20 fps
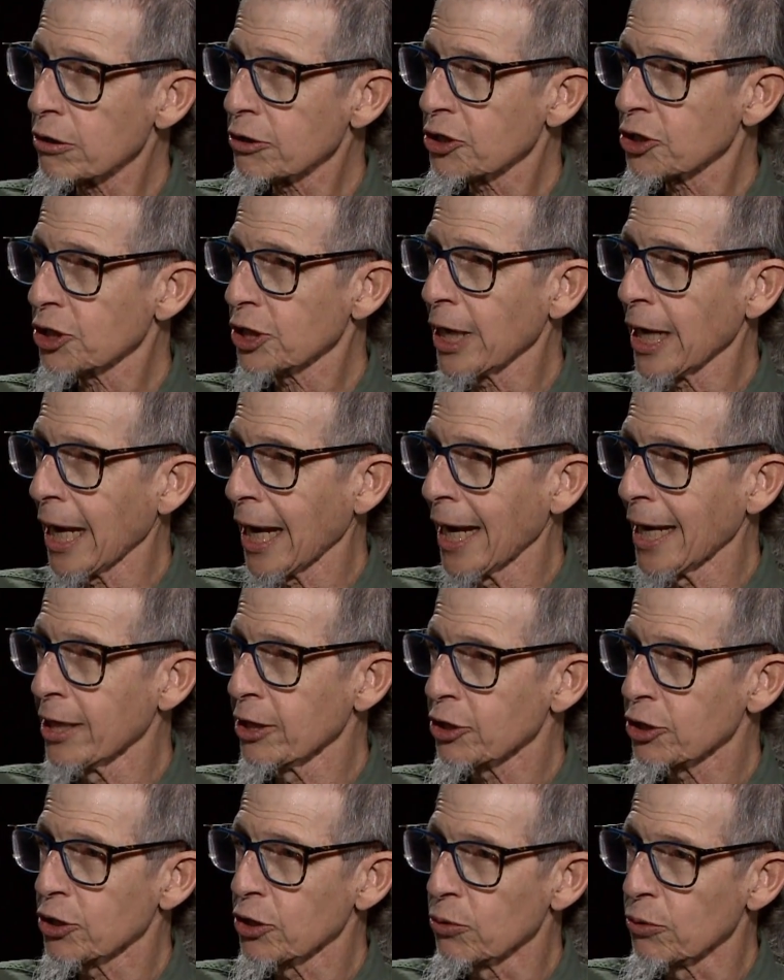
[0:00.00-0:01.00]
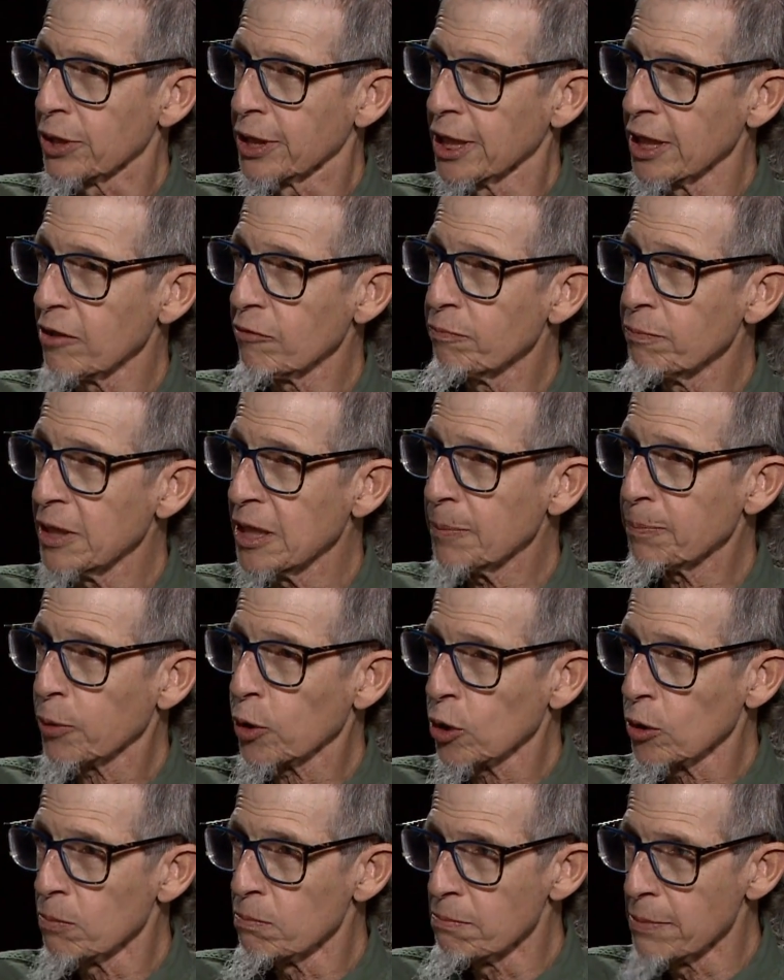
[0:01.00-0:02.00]
change to give me
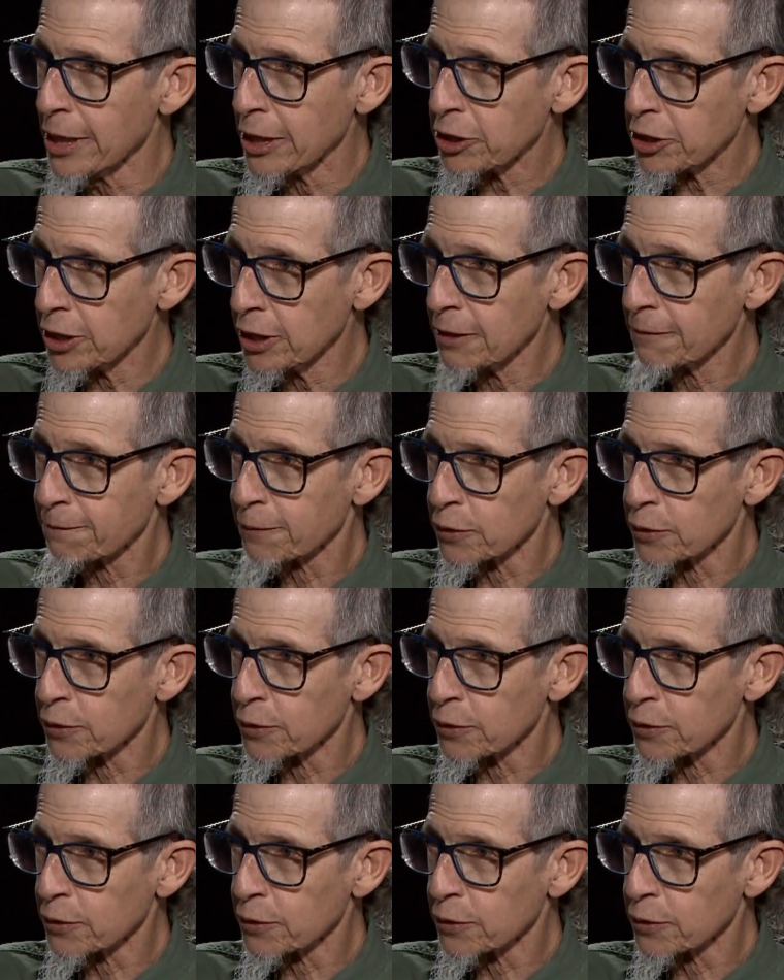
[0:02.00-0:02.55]
permission